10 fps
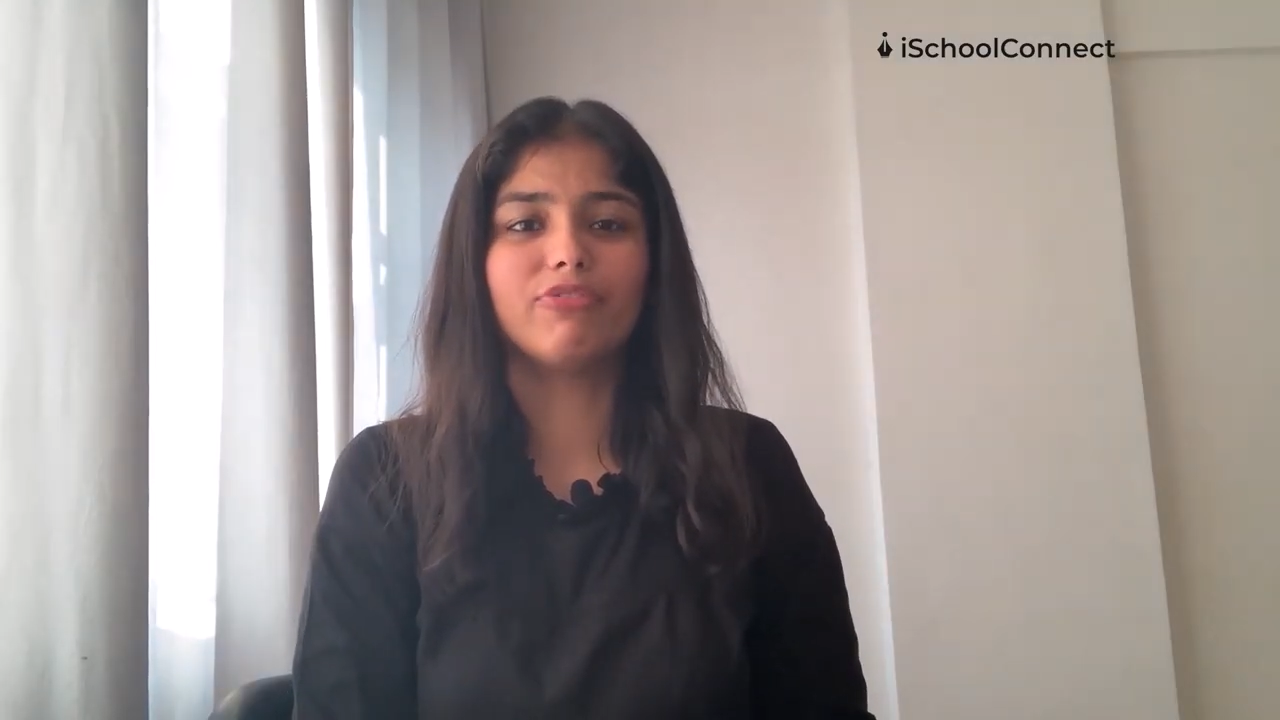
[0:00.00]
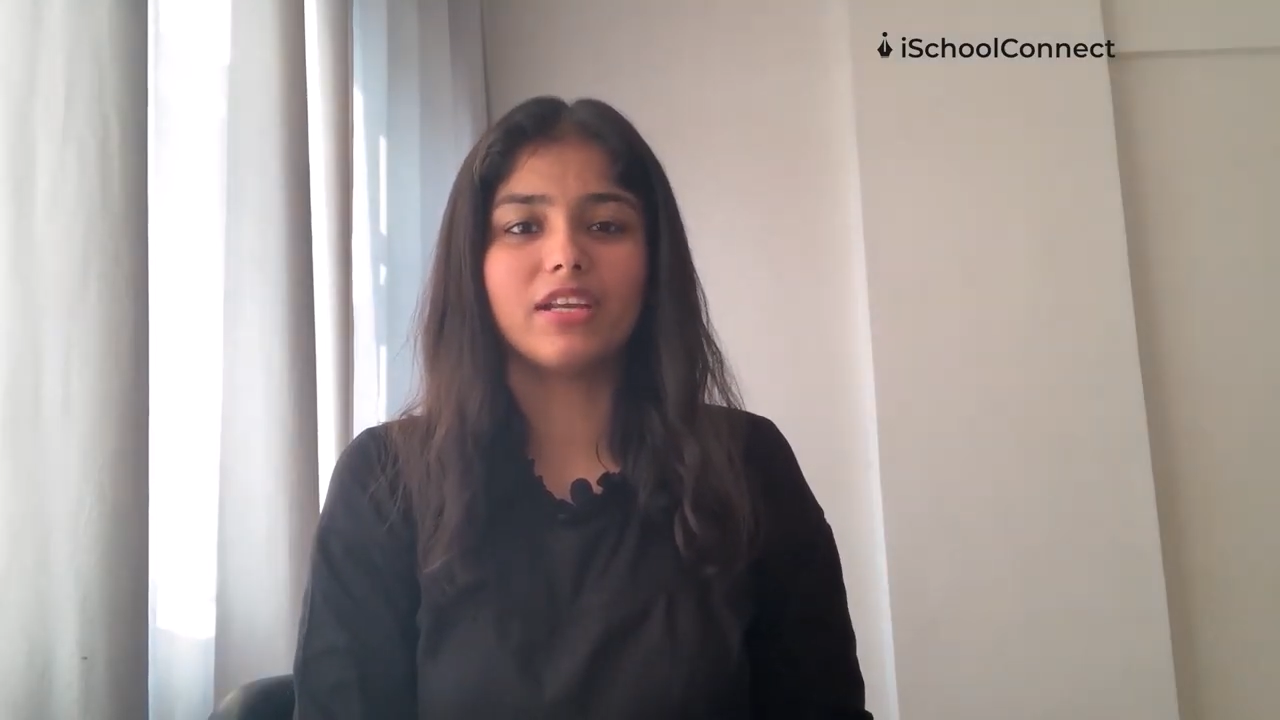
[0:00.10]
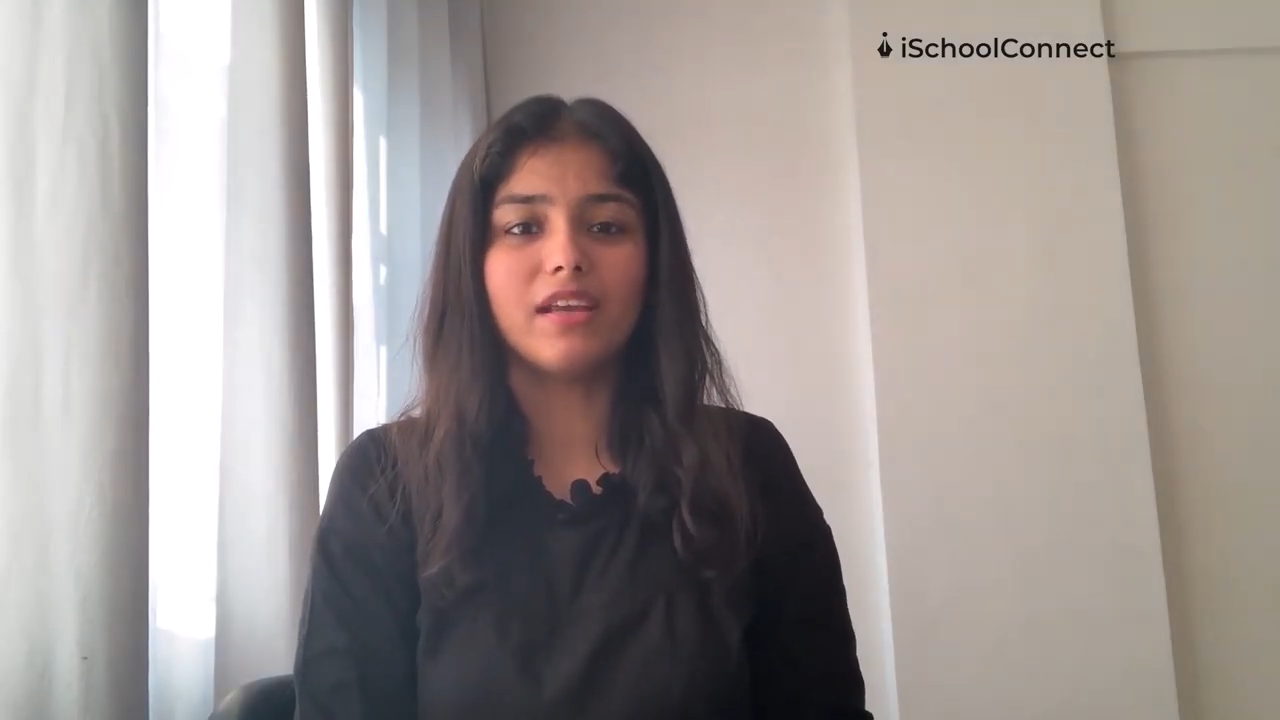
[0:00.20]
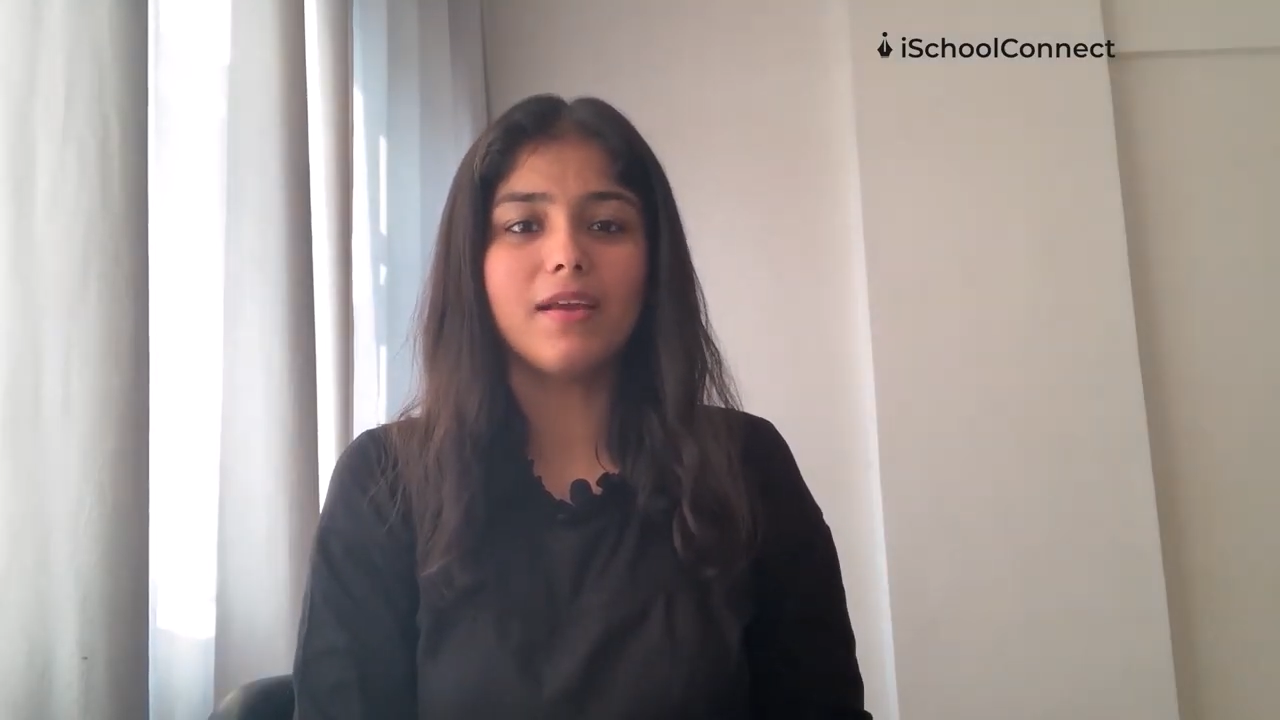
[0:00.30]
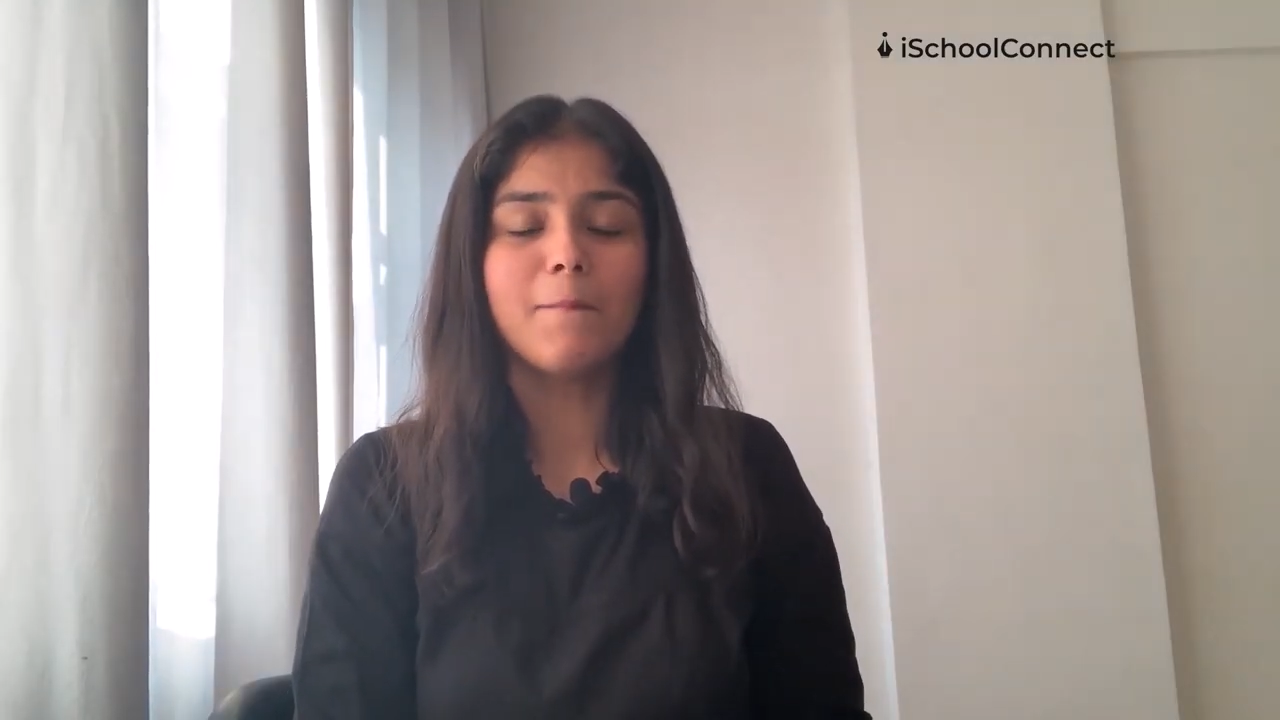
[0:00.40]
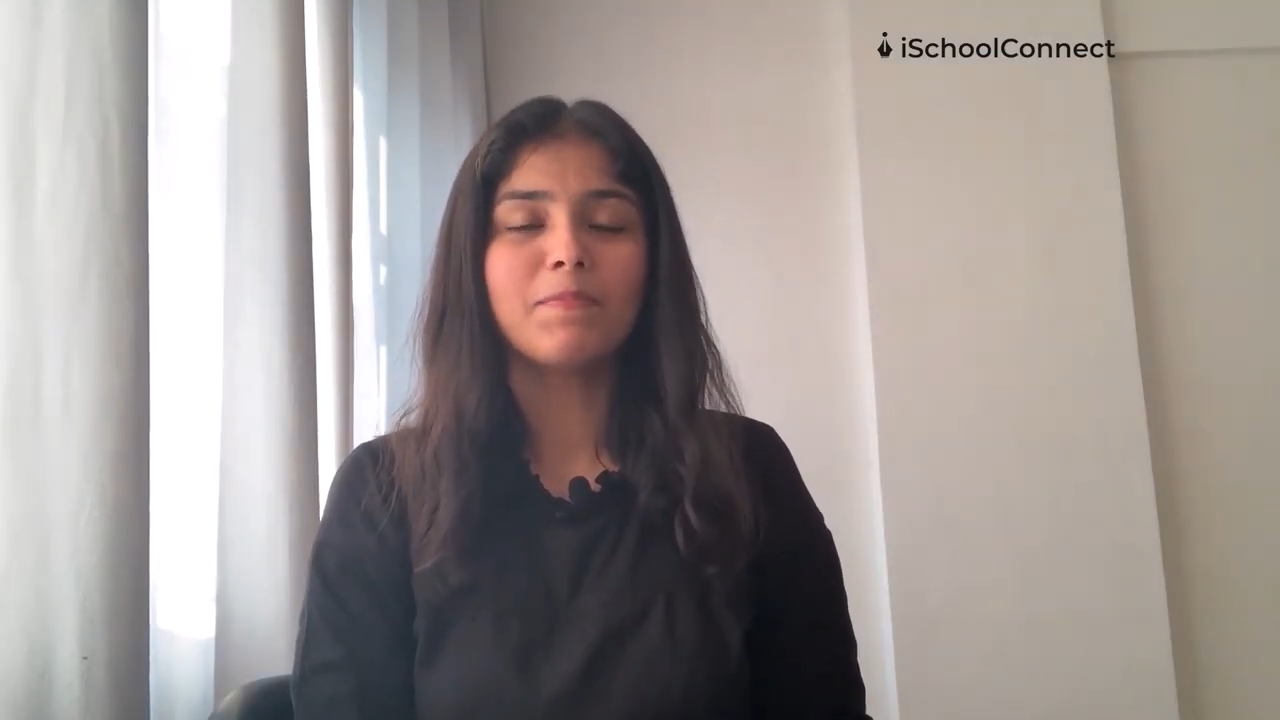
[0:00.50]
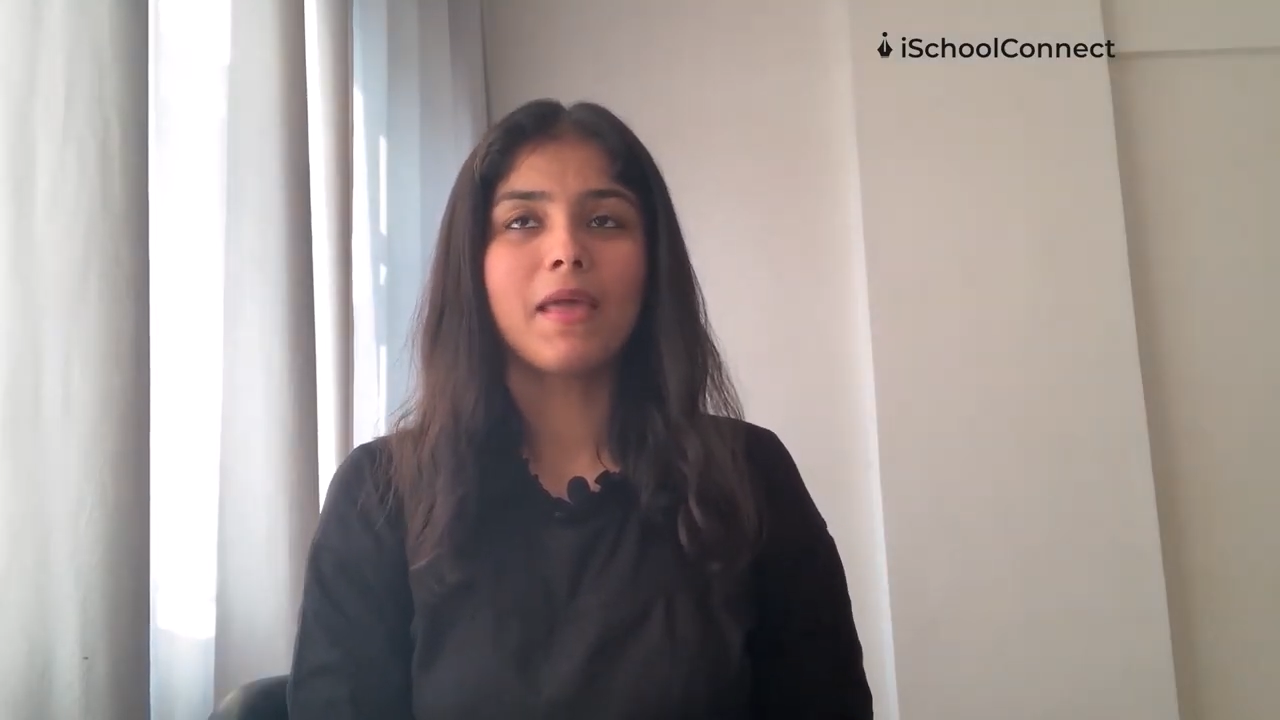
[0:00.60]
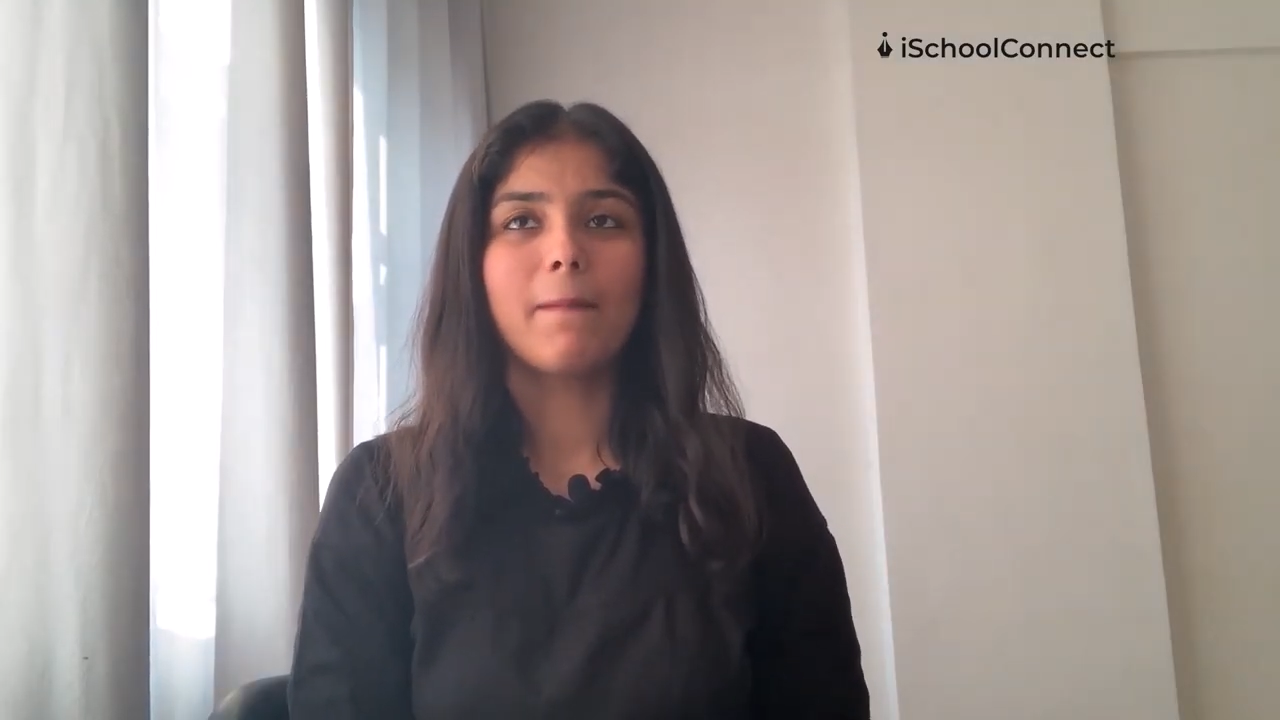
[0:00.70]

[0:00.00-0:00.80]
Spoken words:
free,